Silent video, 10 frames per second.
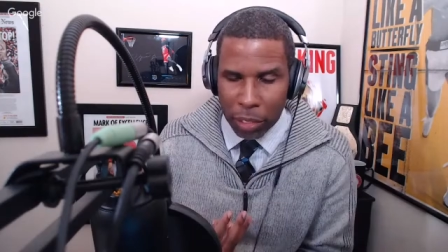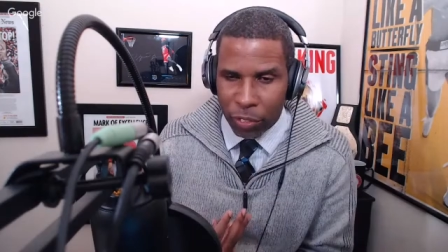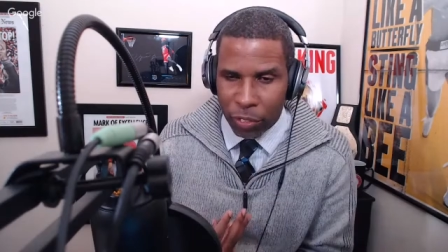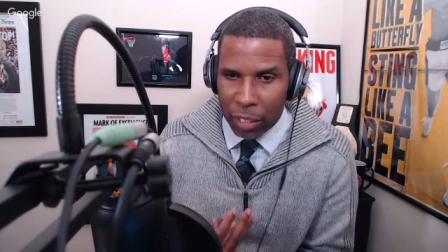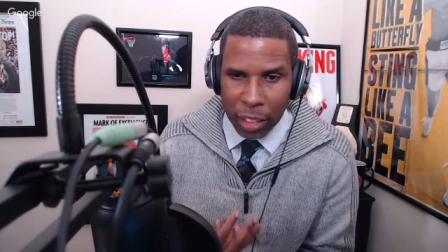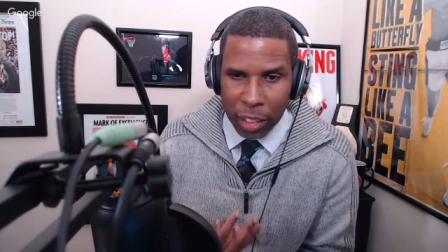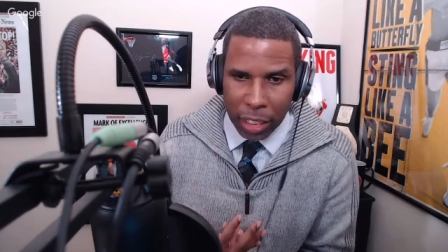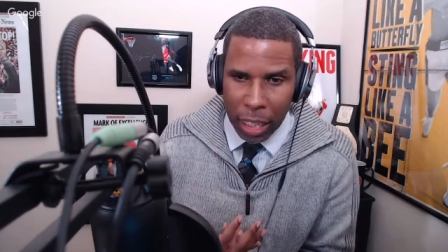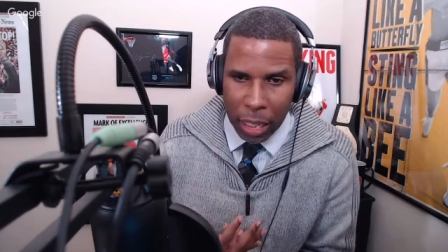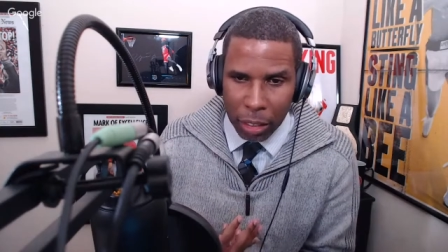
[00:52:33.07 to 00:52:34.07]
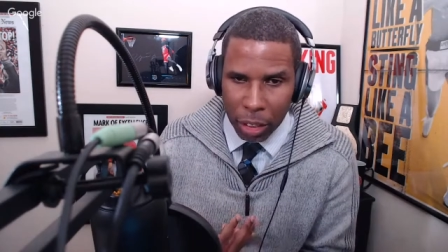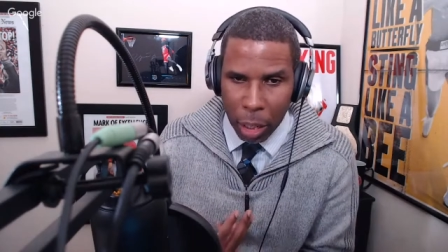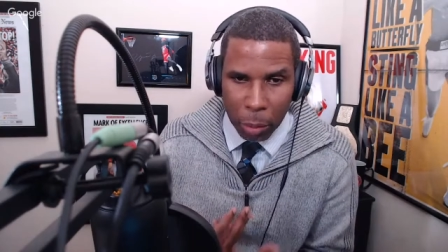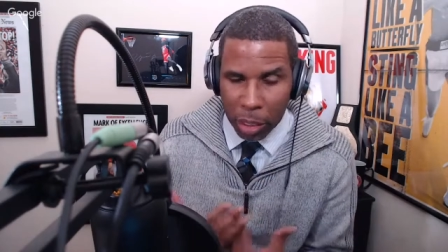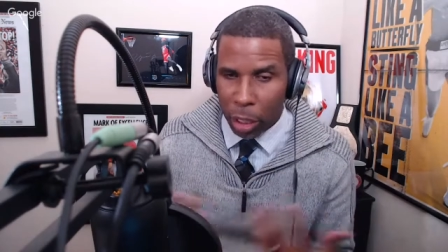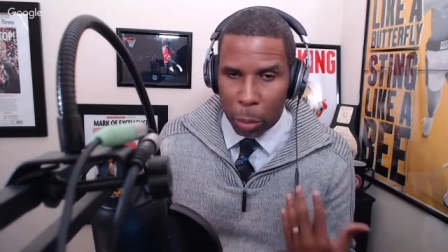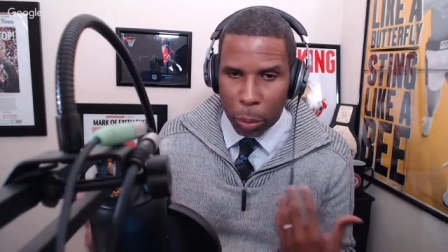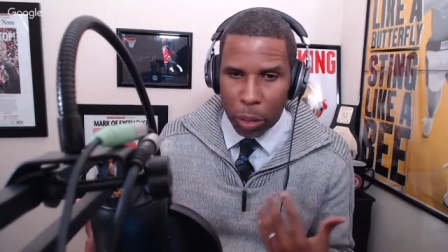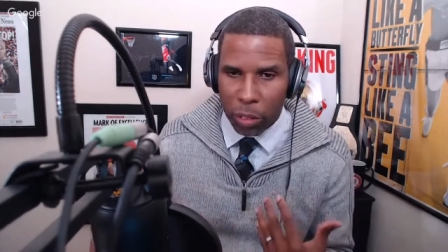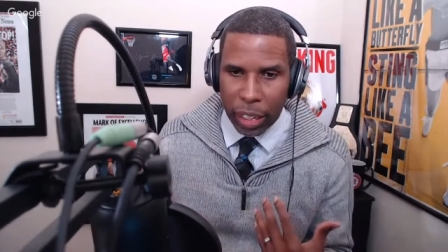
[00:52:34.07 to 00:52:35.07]
fan of another team, so I'm still a
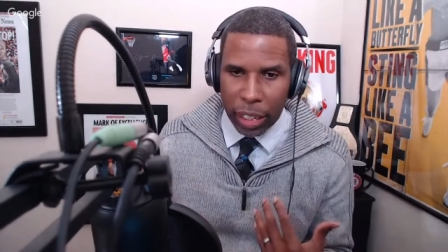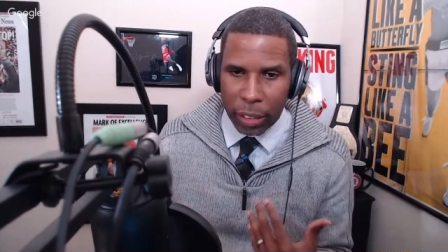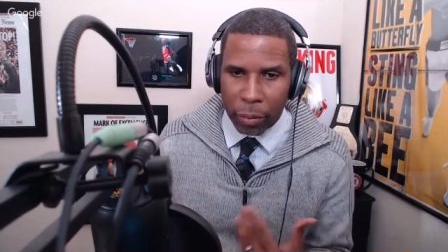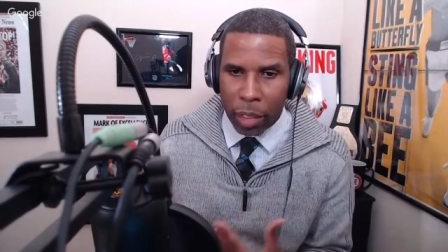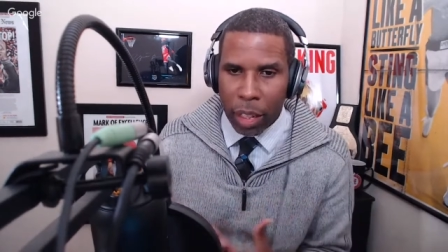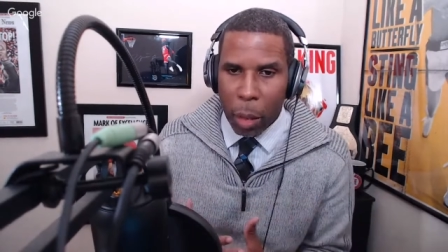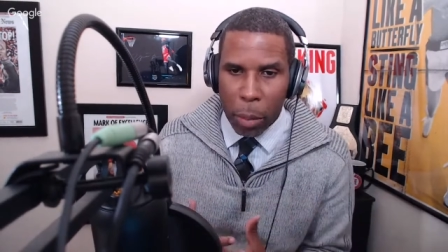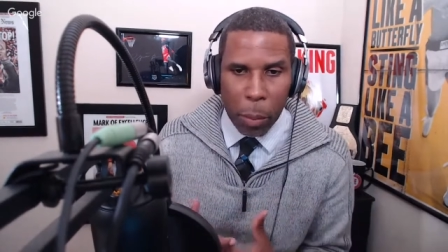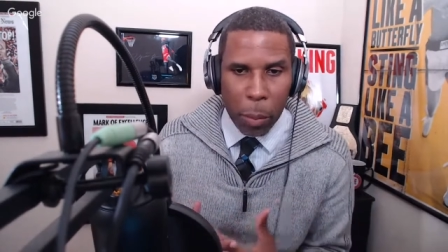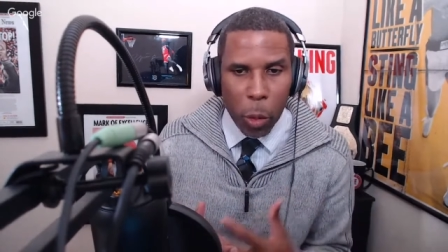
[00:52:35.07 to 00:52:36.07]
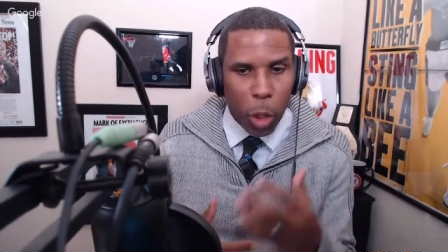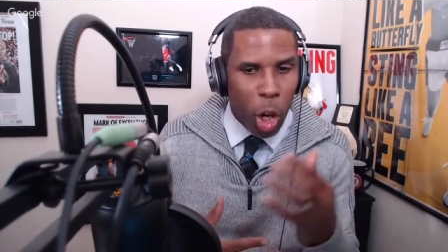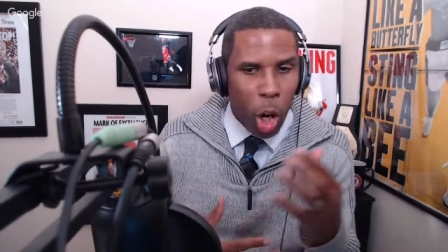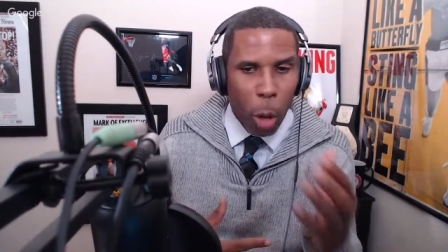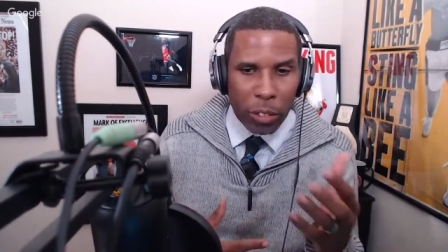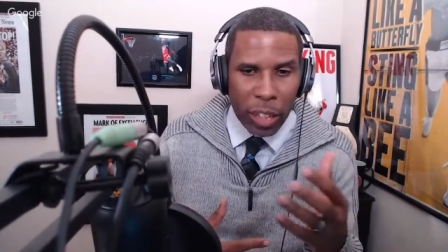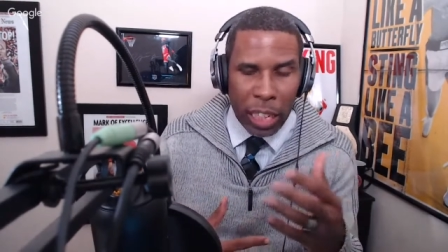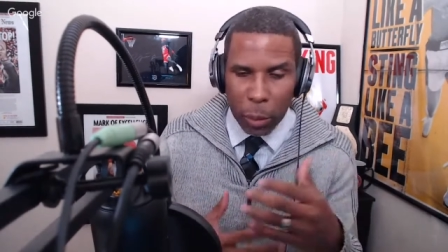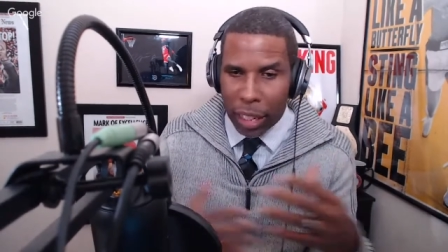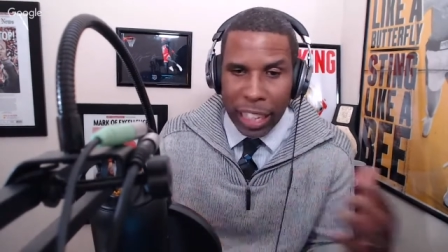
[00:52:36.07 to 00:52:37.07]
Bulls fan. People who were Kobe's
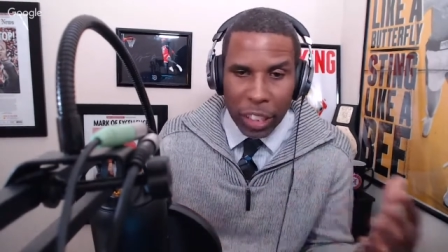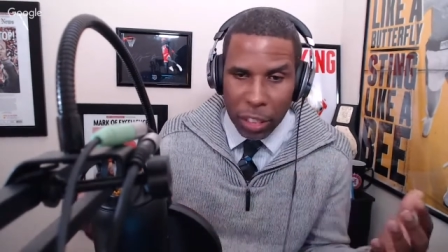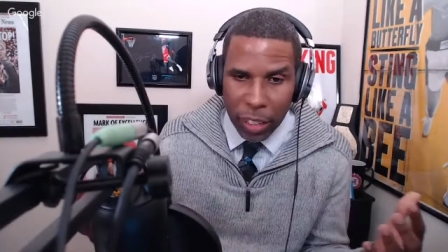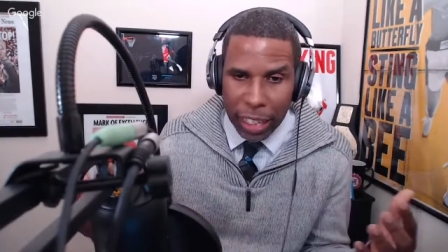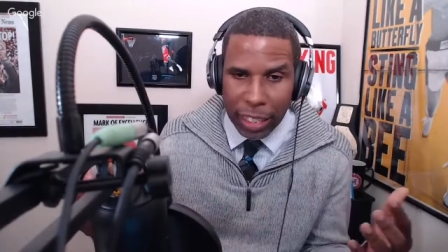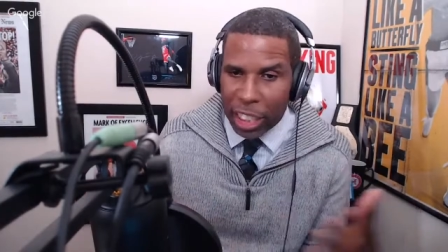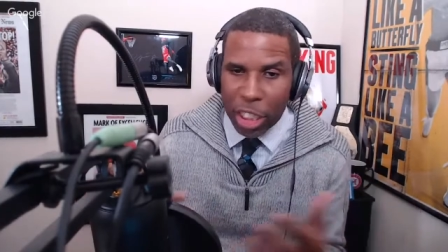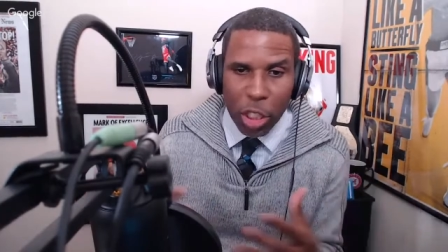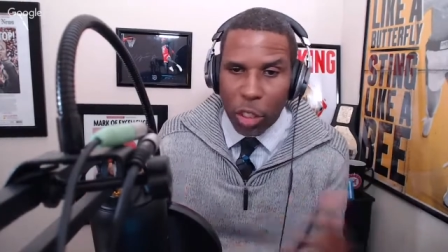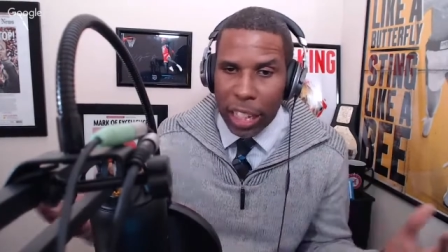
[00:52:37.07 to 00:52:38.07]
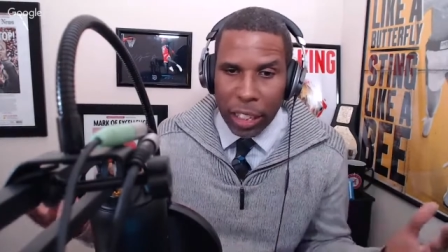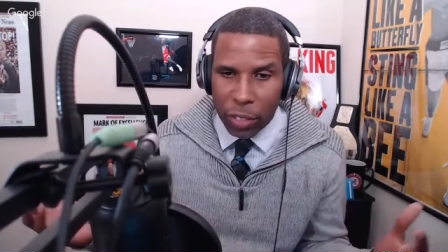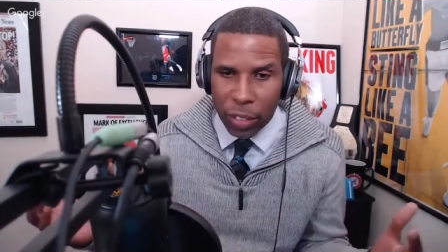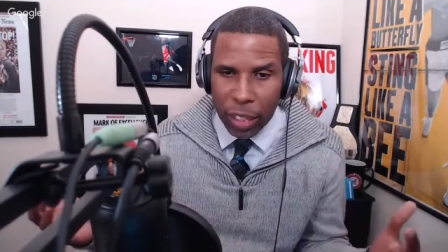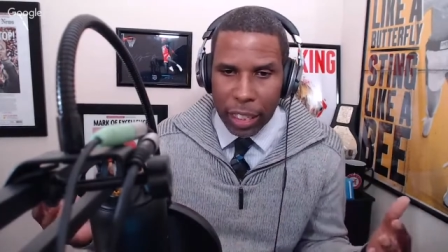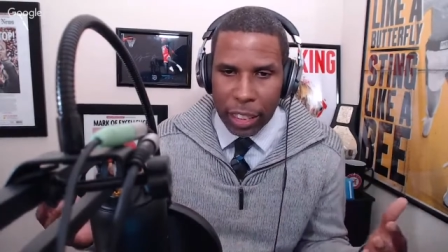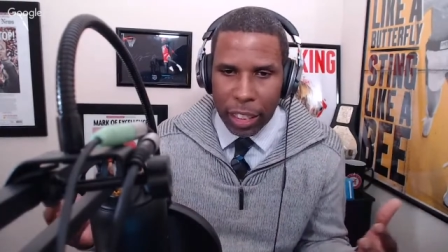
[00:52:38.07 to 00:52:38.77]
fans were Lakers fans. They're still Lakers fans.